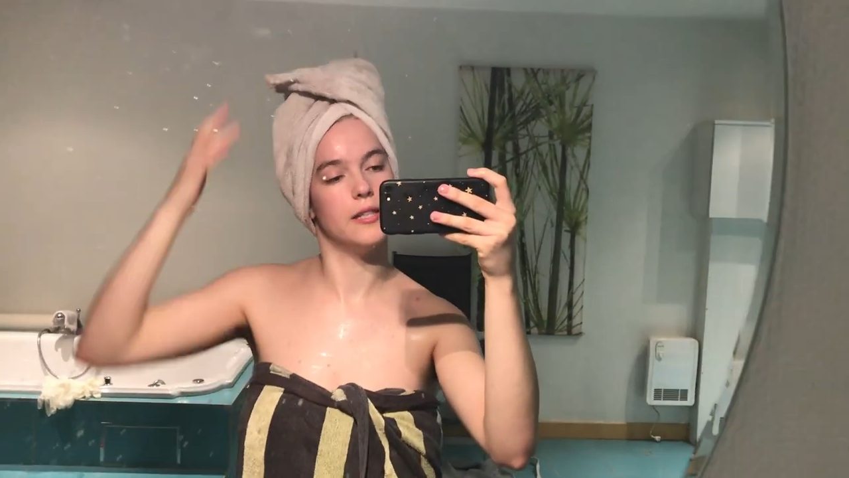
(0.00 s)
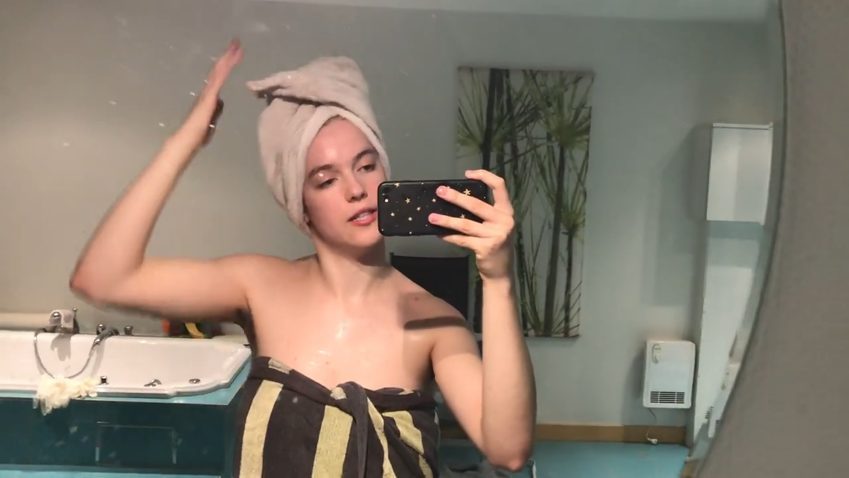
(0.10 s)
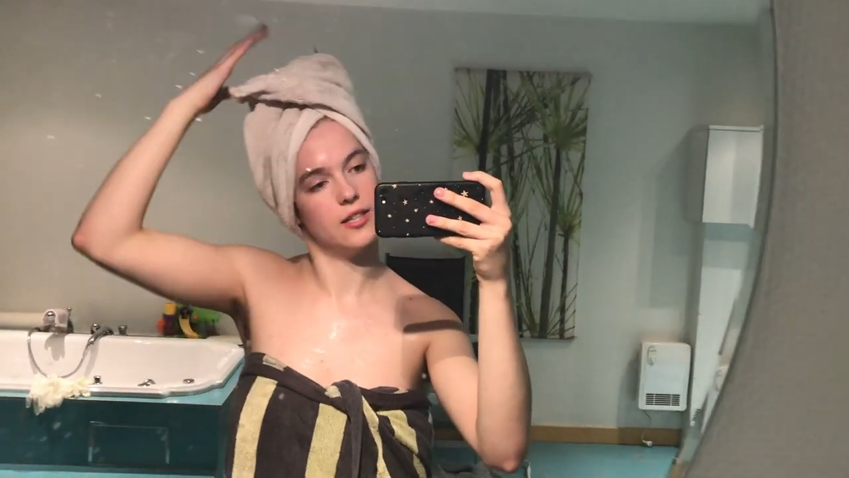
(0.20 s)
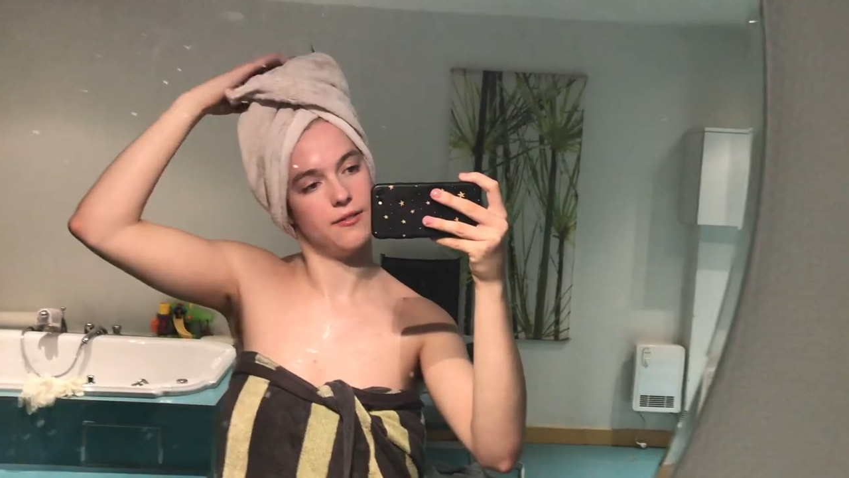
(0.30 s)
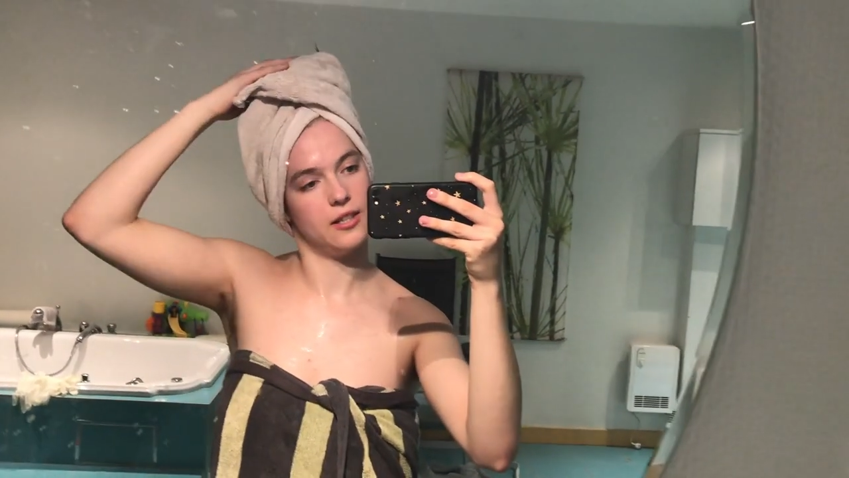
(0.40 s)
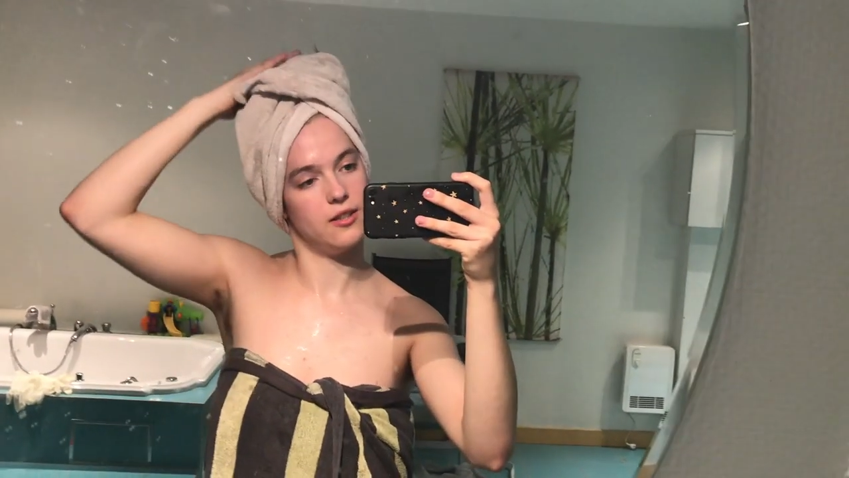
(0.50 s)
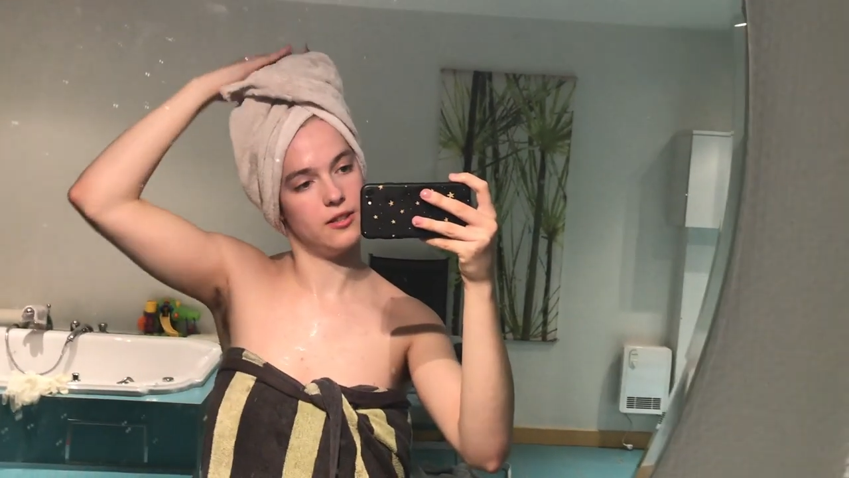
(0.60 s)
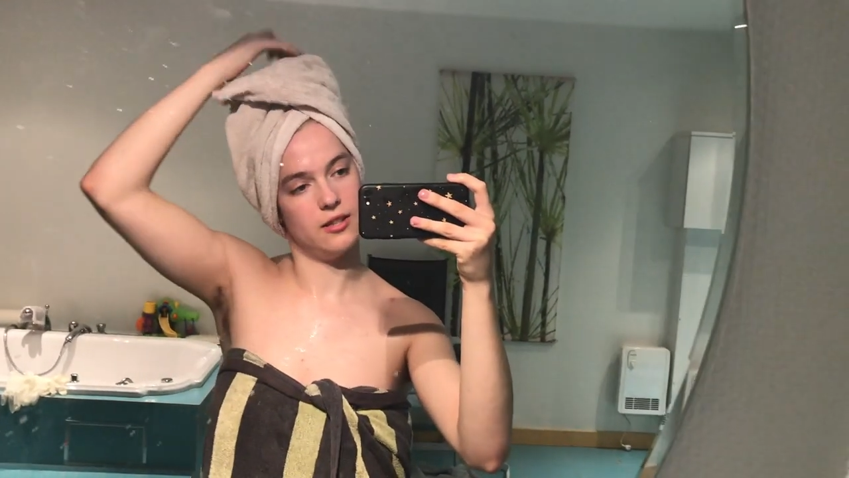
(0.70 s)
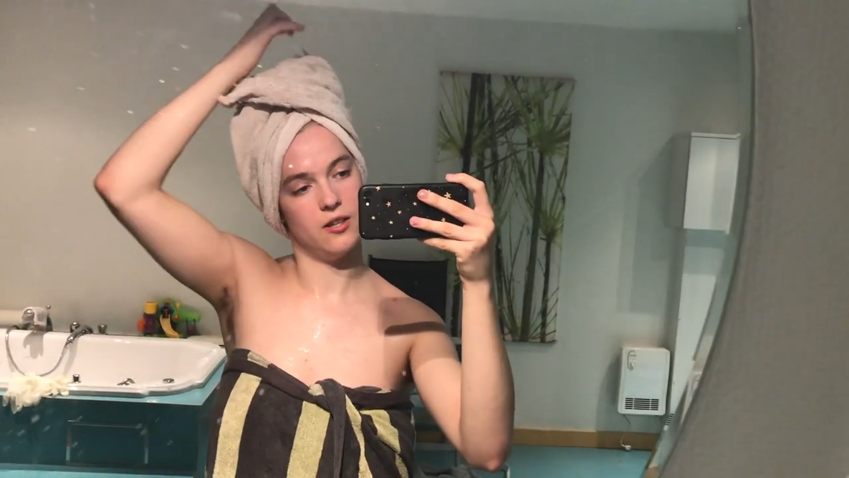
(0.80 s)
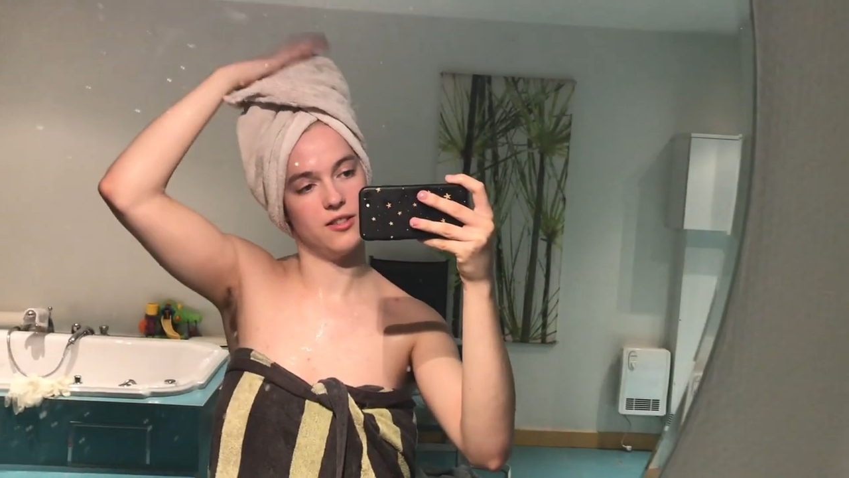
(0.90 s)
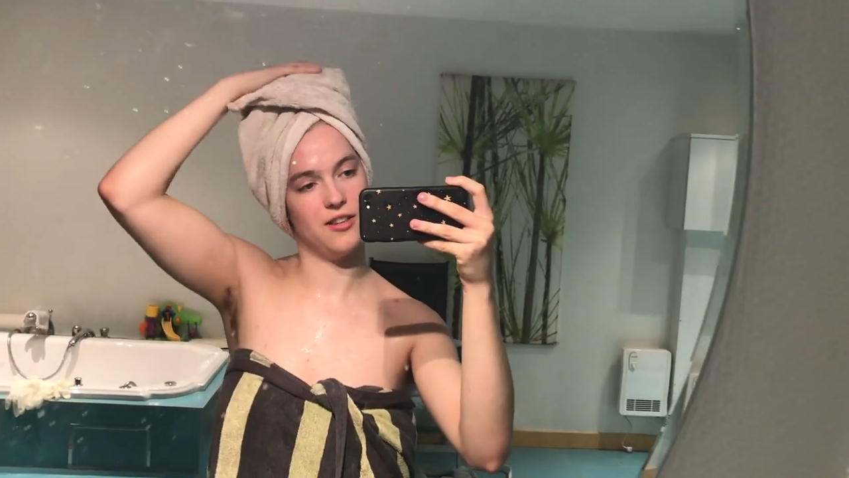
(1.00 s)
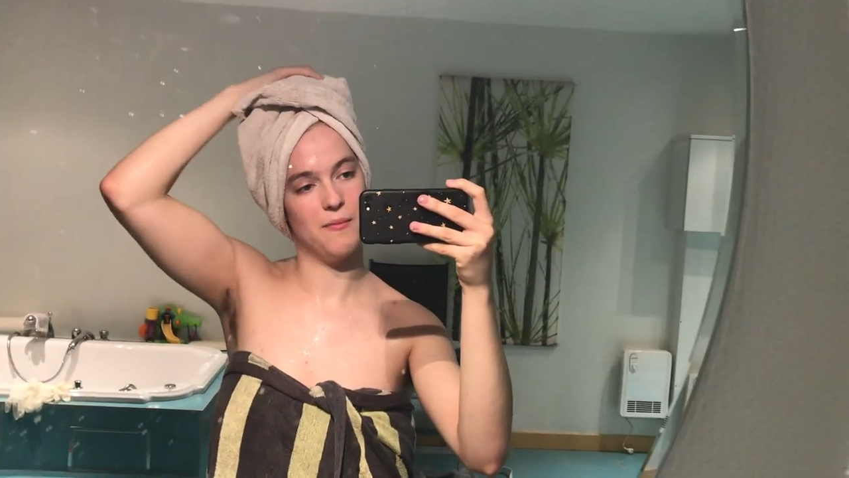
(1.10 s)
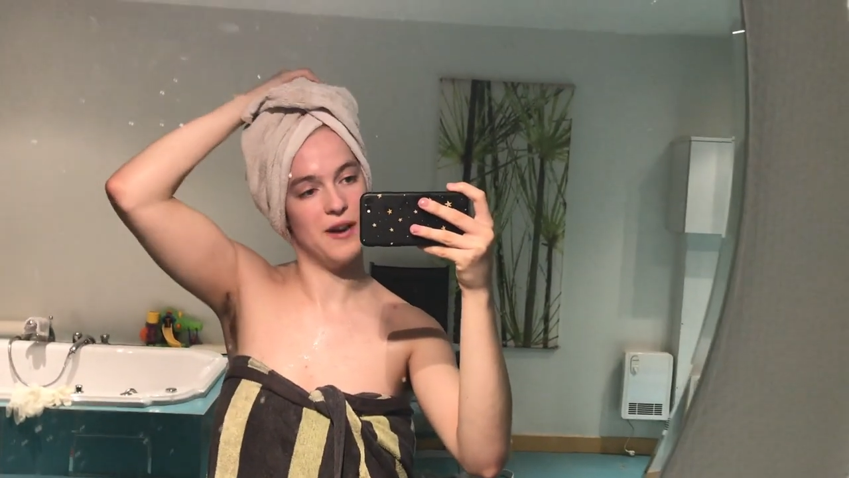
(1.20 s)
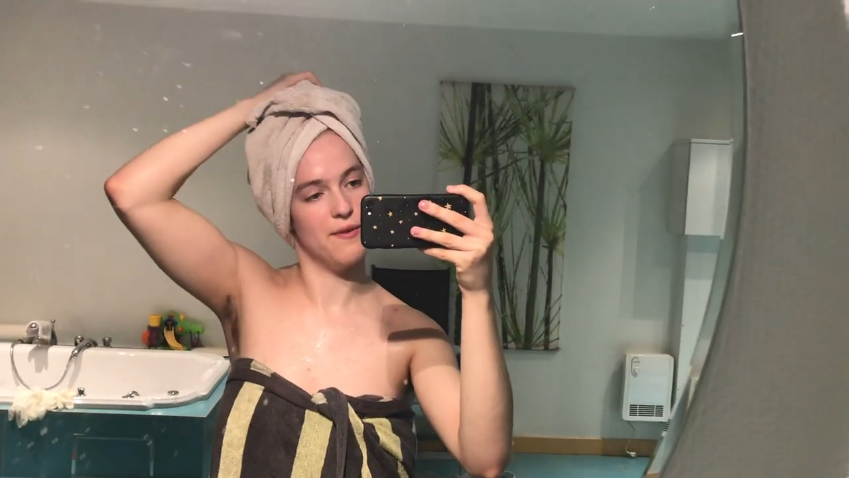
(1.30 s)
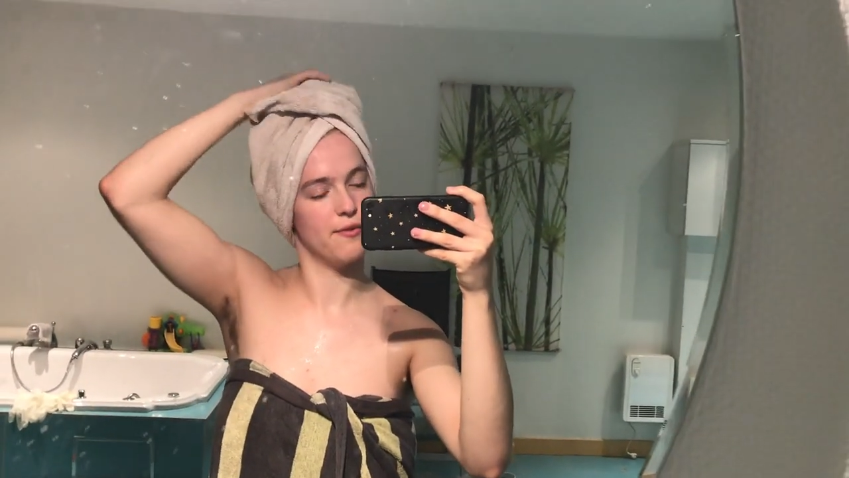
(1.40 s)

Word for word: because I've done so many